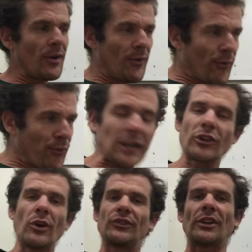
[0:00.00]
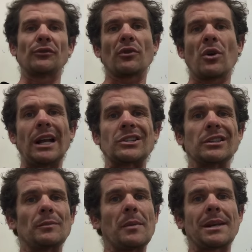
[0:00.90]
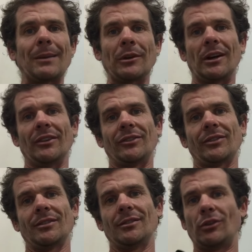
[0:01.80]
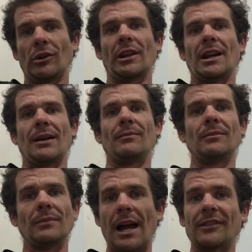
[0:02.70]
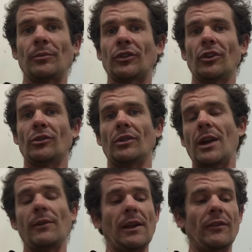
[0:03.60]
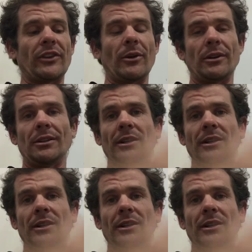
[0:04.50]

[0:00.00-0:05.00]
Fructose doesn't require insulin to be metabolized. Google it up. Ask McDougall. He will even tell you.